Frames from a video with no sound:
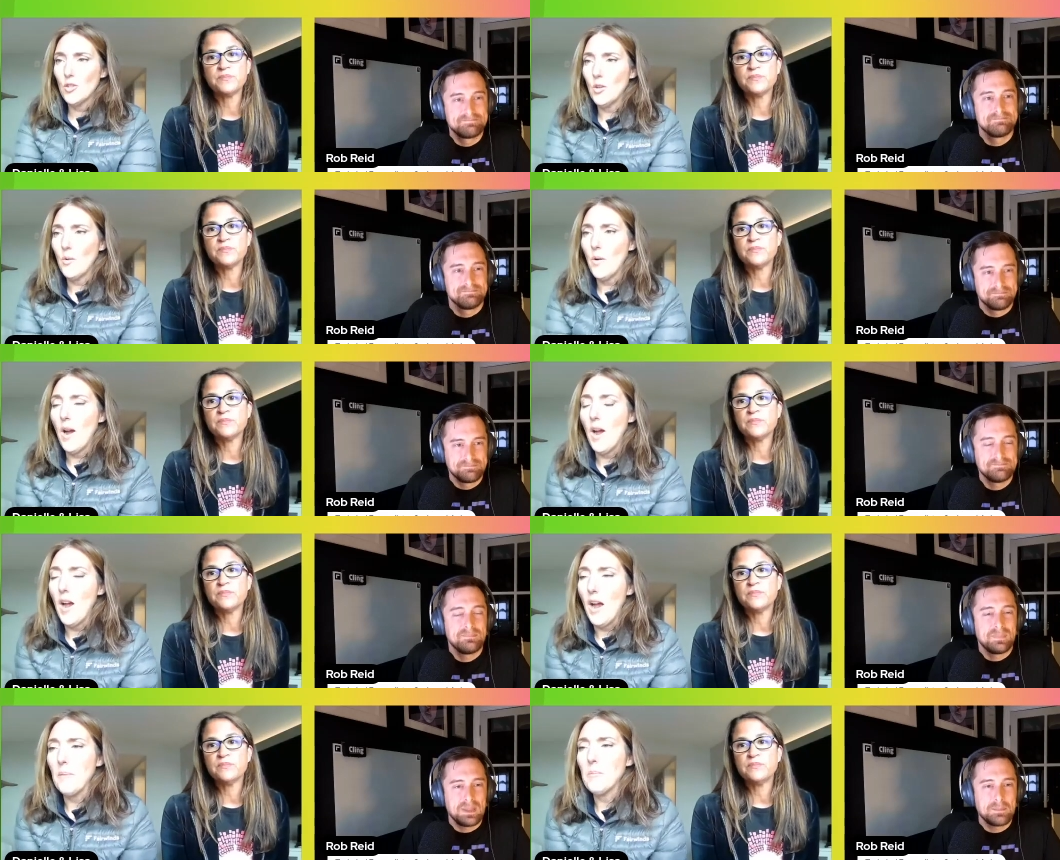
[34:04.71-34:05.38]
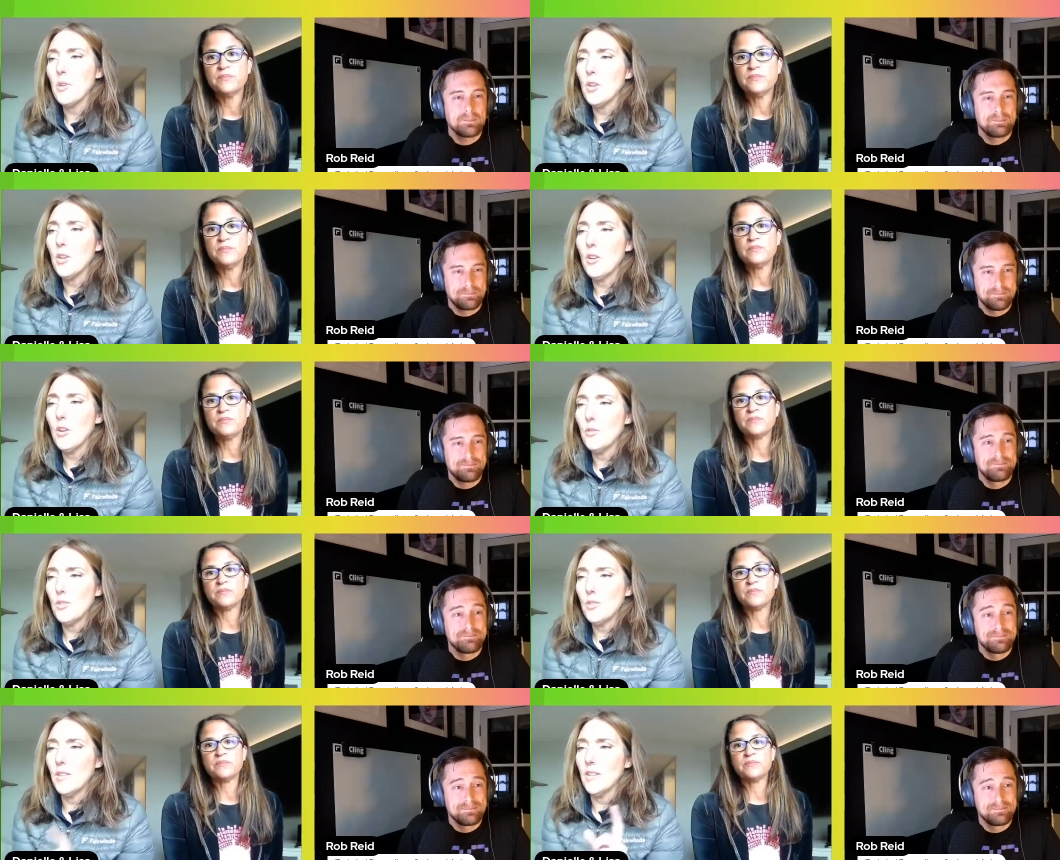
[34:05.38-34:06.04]
Speaker 1: So I'm going to
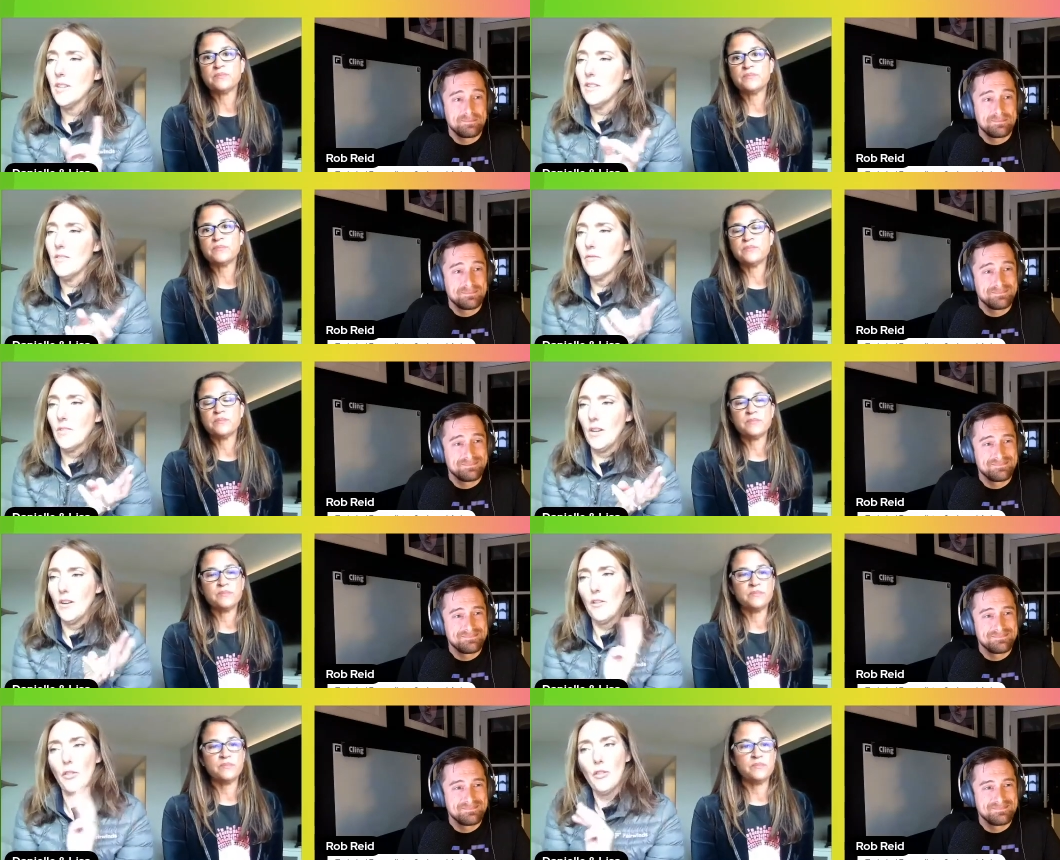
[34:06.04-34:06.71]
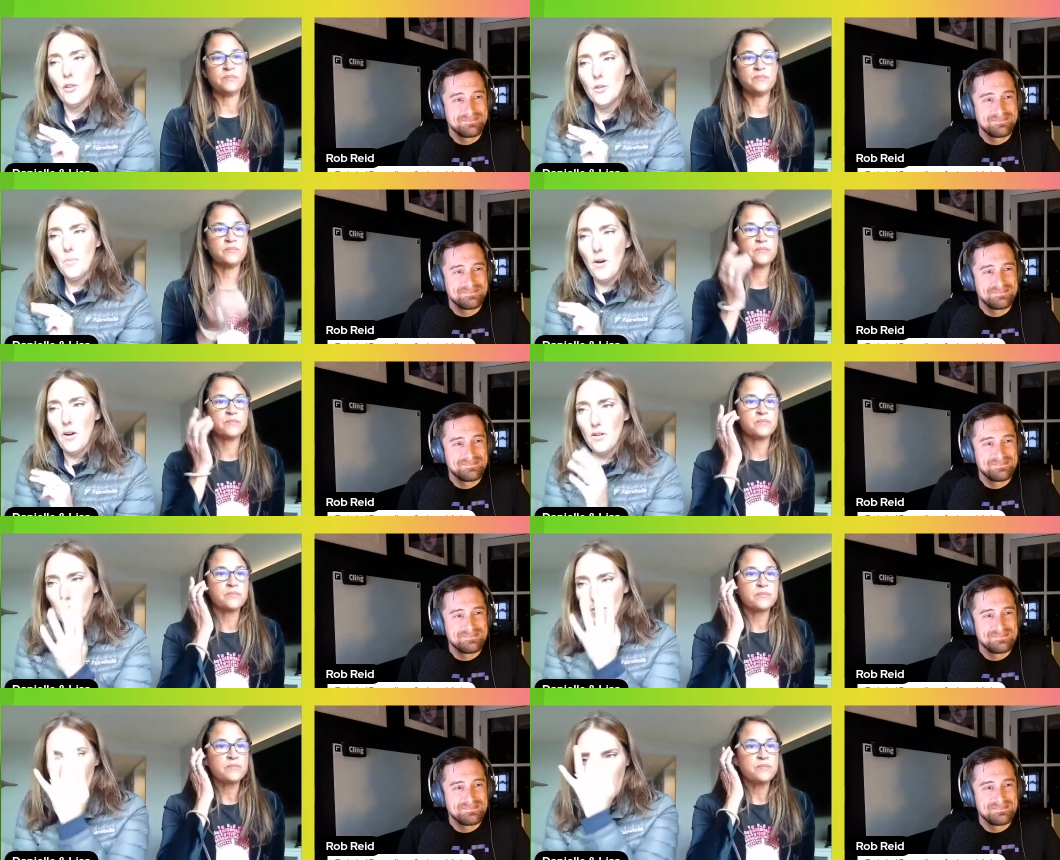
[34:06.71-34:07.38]
go to the kind of third
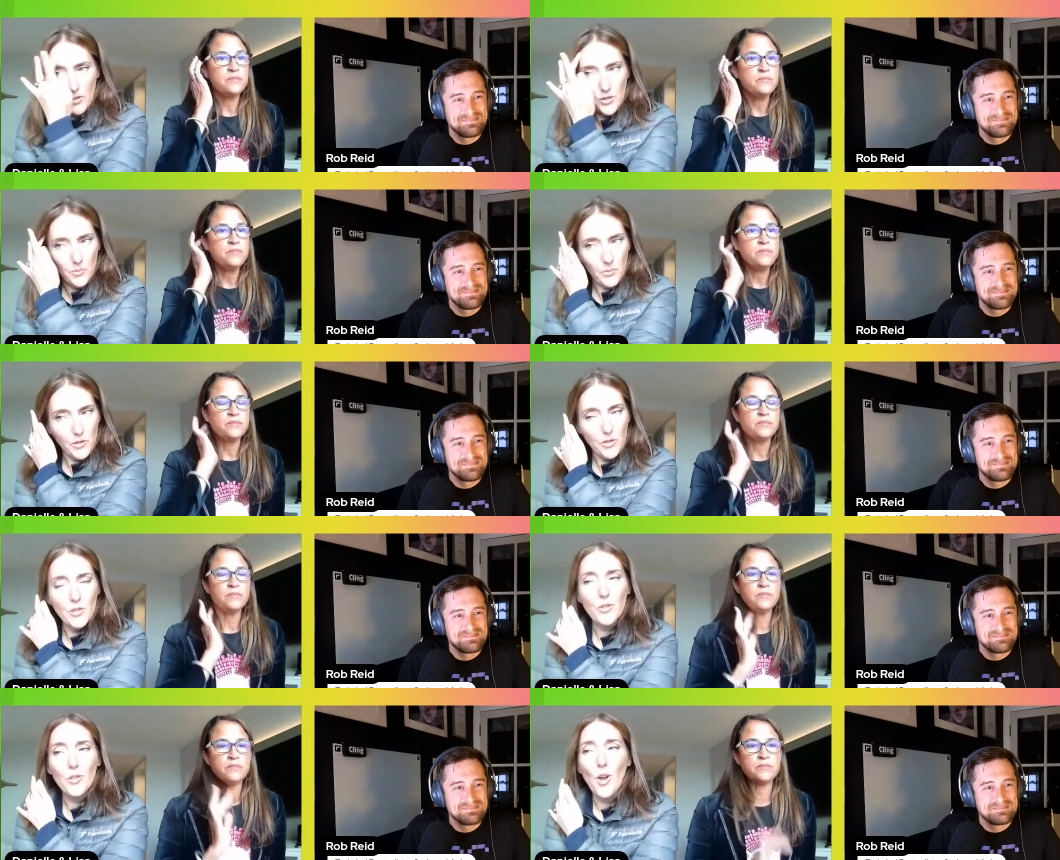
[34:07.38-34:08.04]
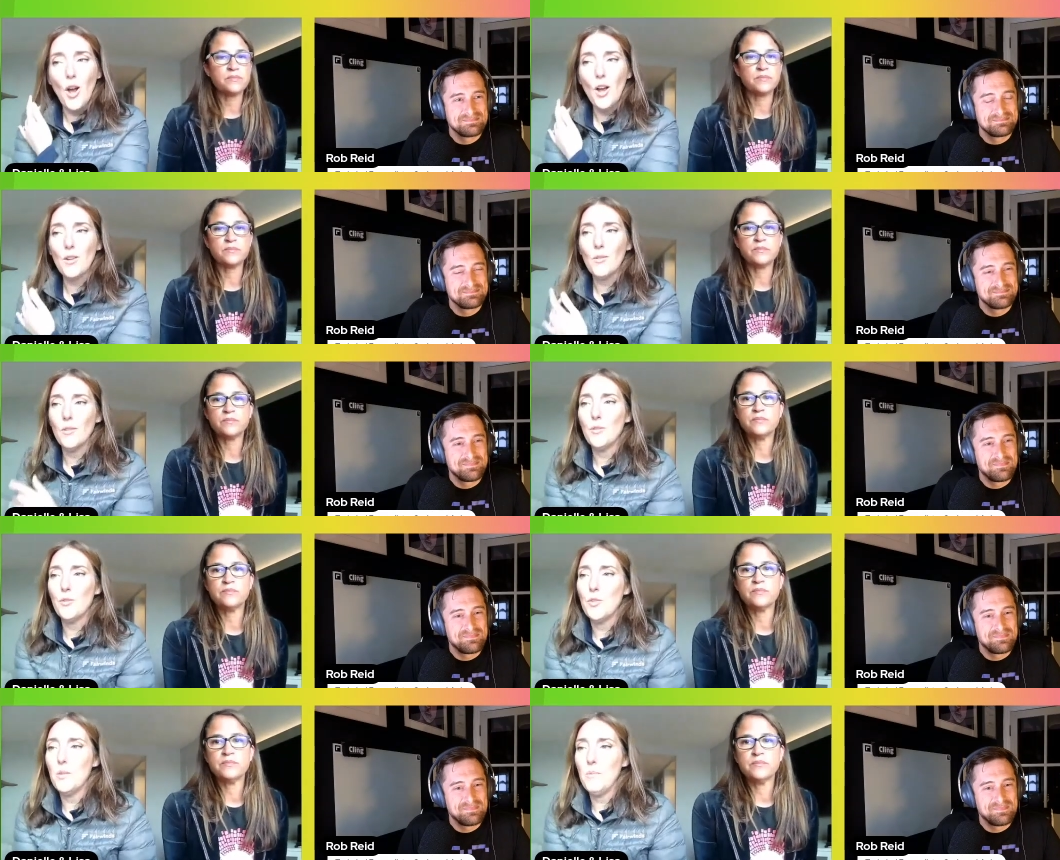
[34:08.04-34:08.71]
part of the question, which is
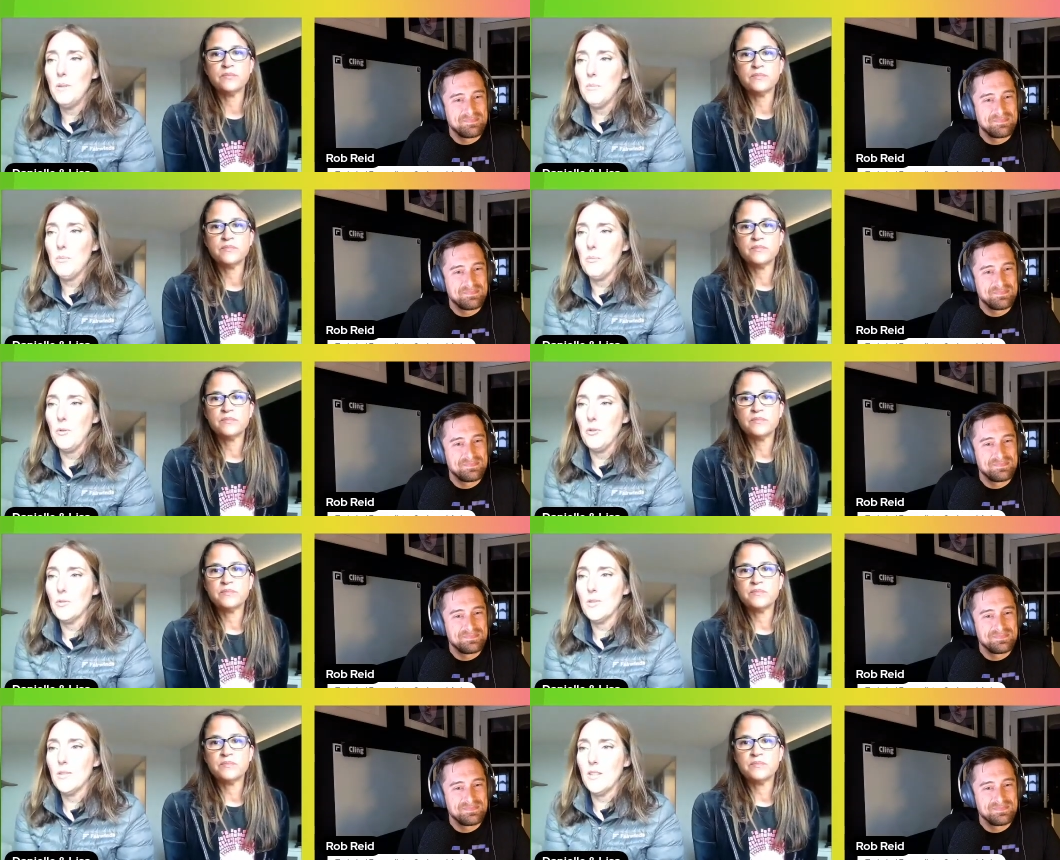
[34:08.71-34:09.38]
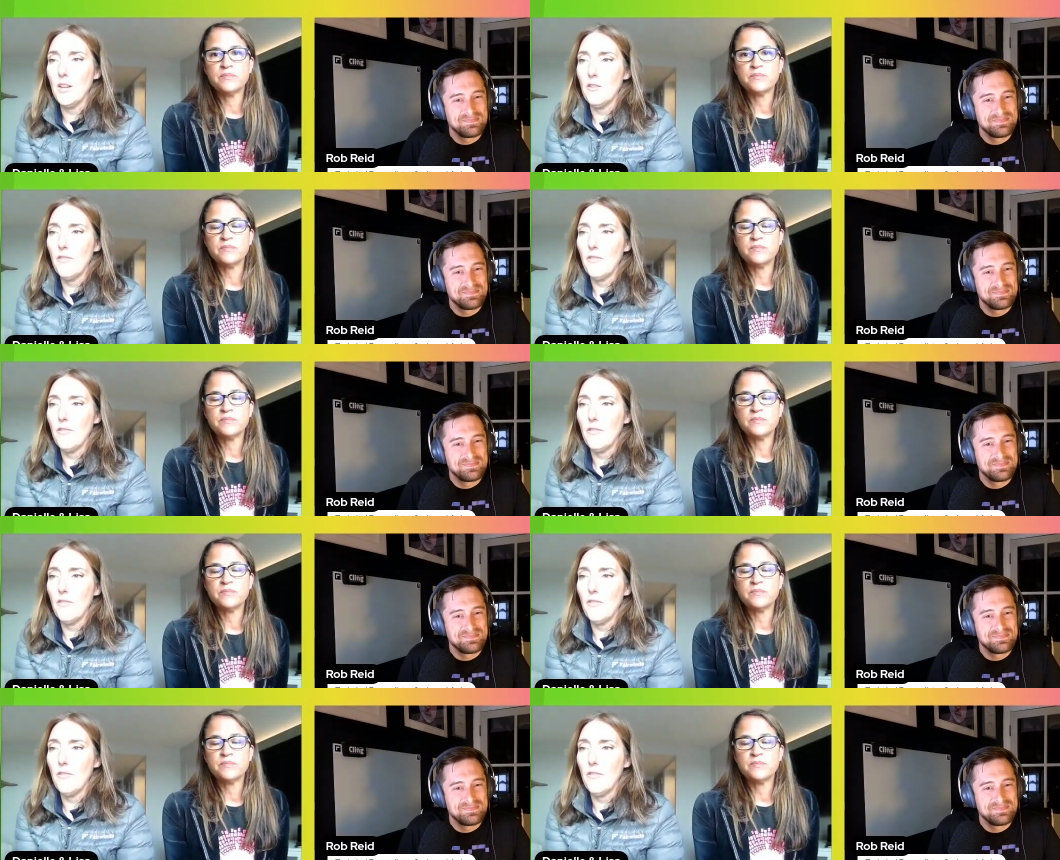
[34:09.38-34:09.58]
CockroachDB promotes itself